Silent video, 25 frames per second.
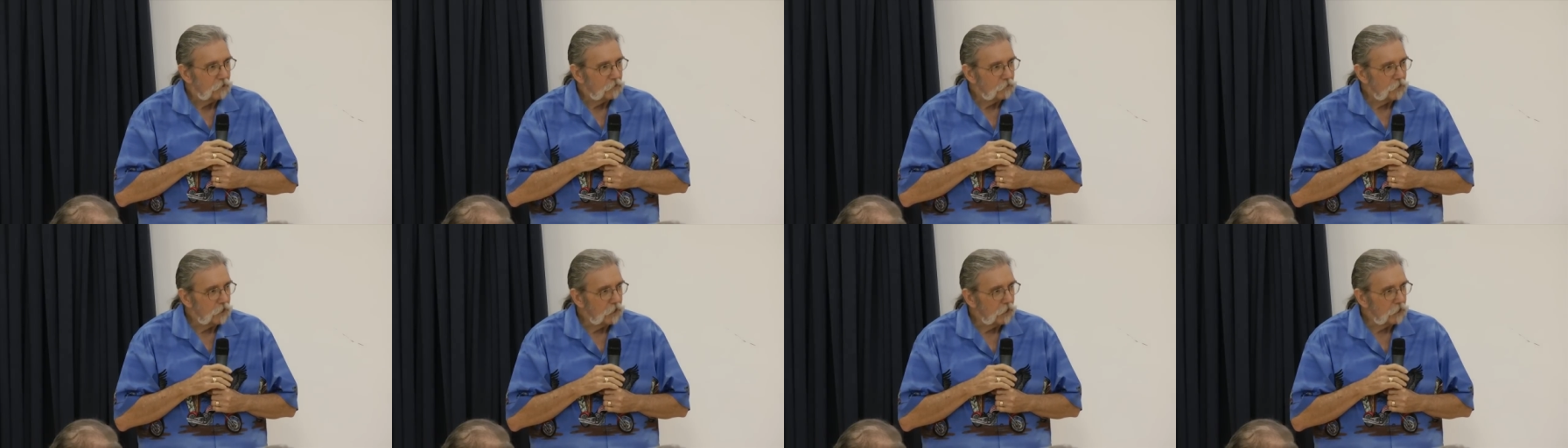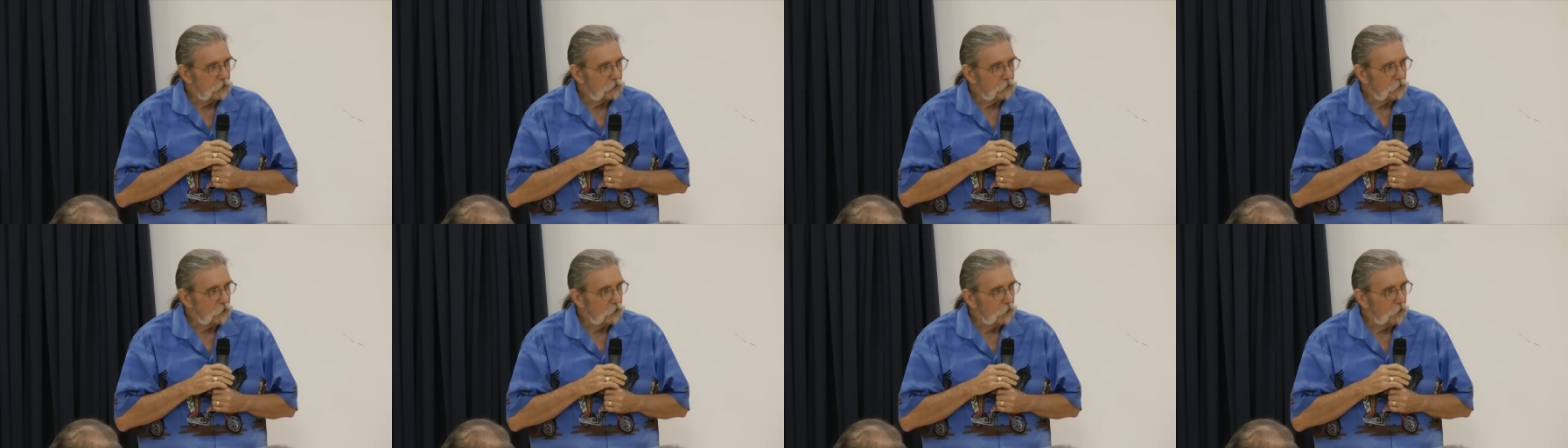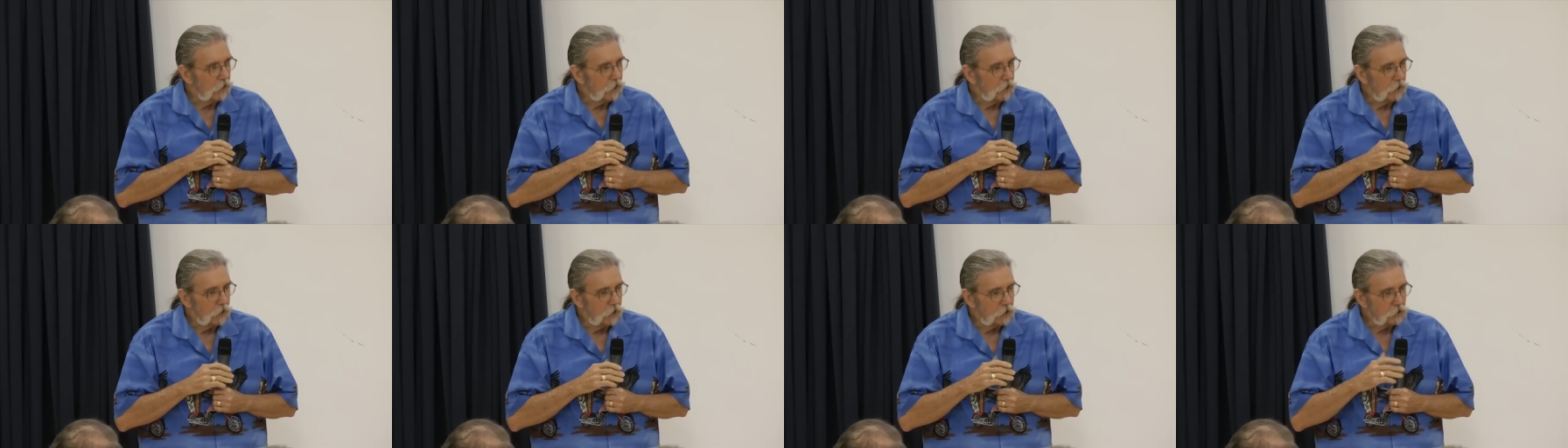that
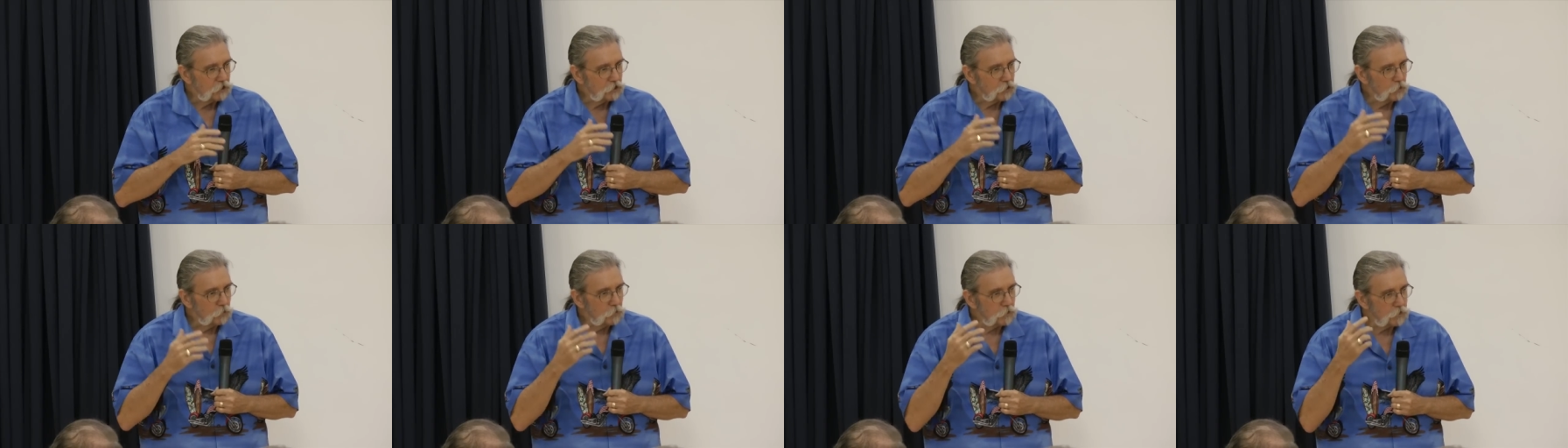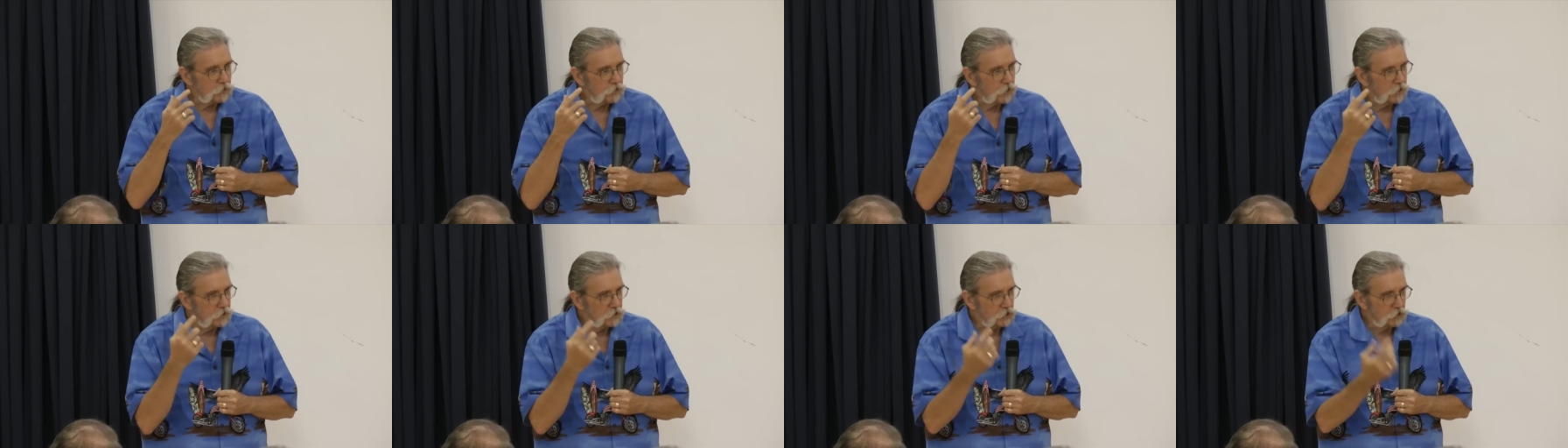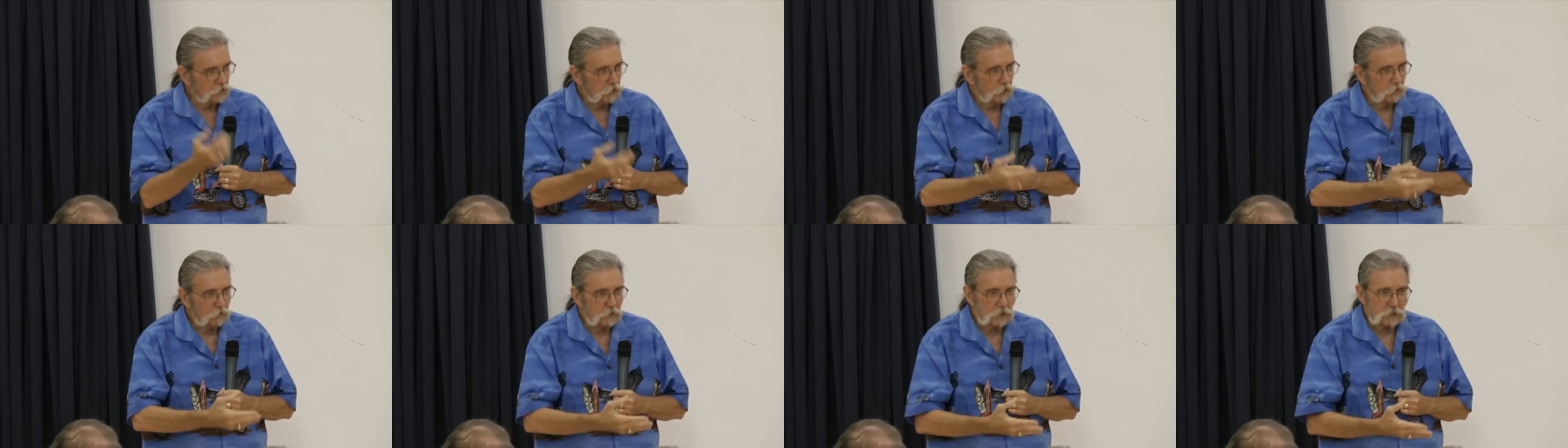as soon as I
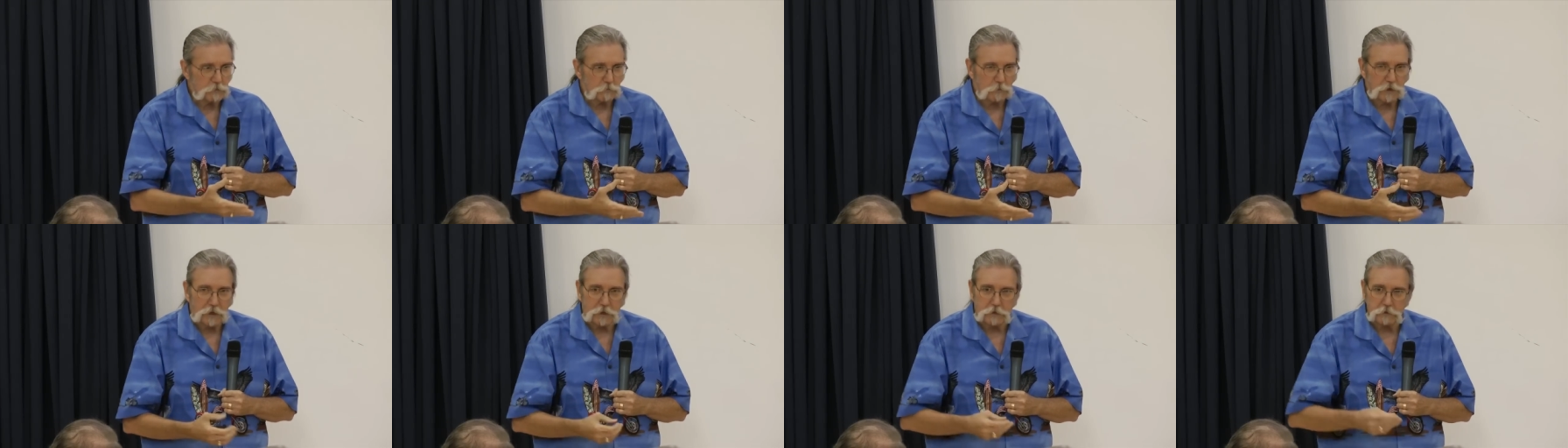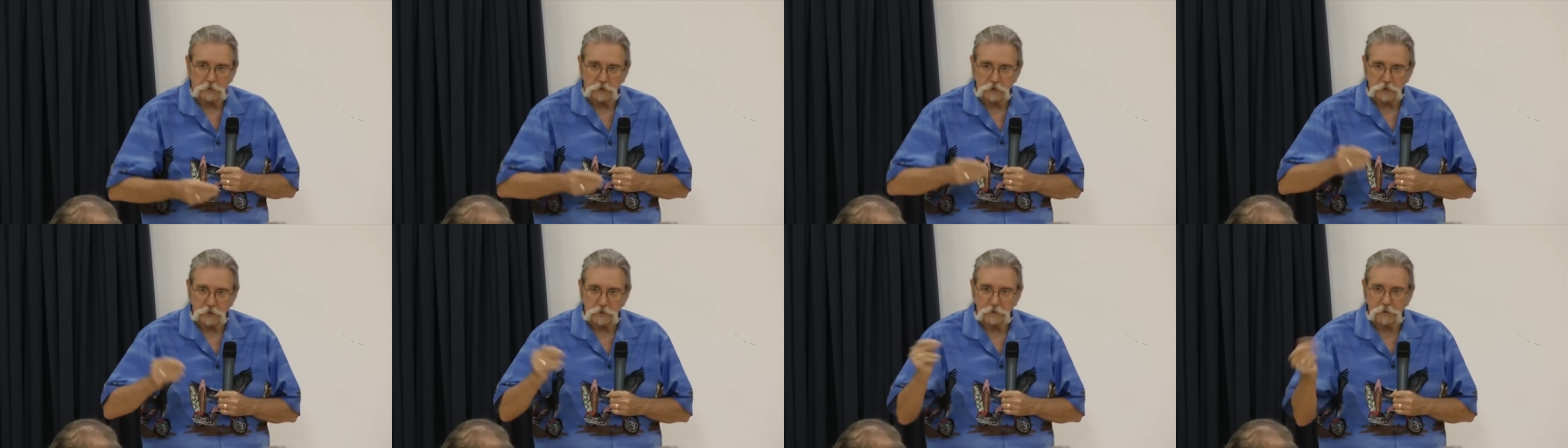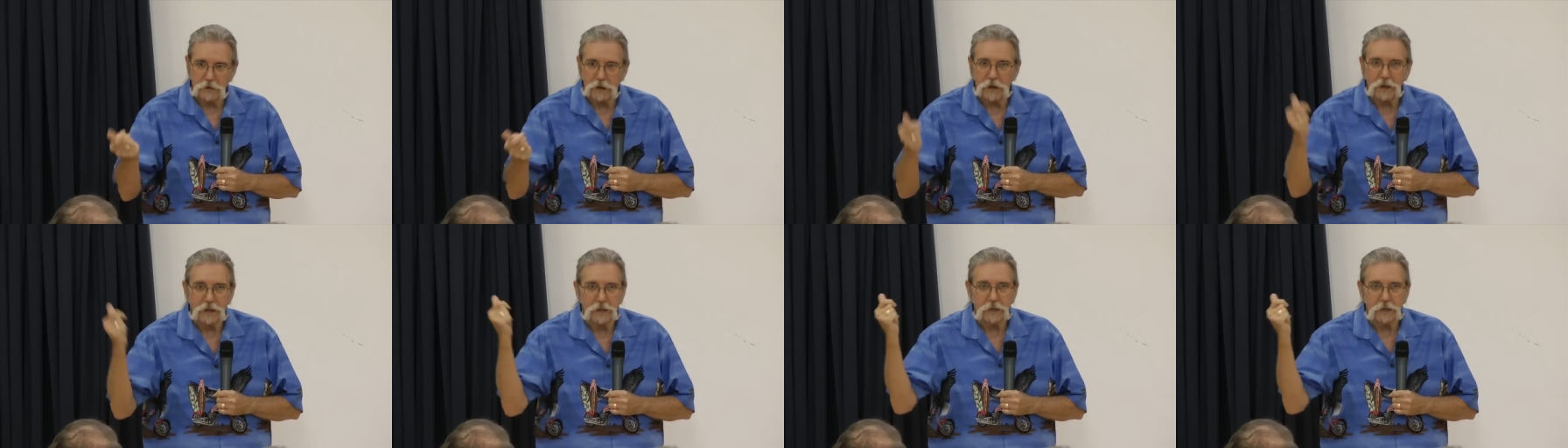saw this man just